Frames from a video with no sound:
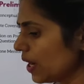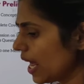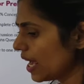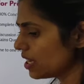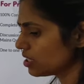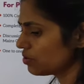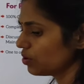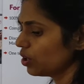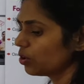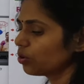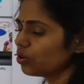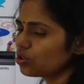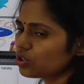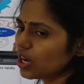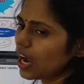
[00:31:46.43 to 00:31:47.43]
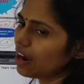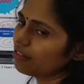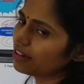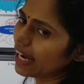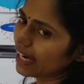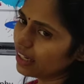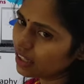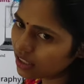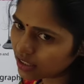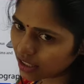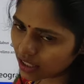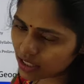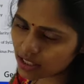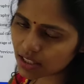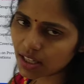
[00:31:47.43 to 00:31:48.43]
well as we are going to have daily
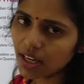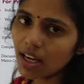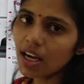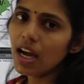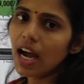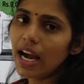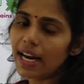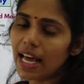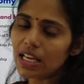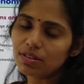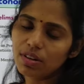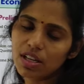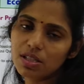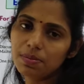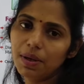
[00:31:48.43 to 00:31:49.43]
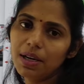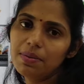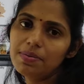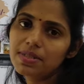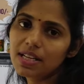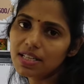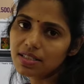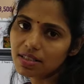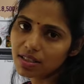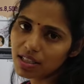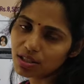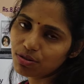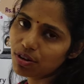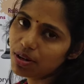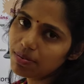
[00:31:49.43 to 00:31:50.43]
test and as well as prelims test
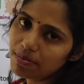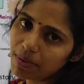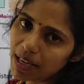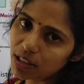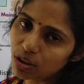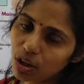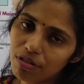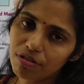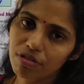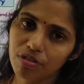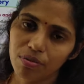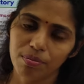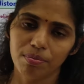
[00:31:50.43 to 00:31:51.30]
series from month of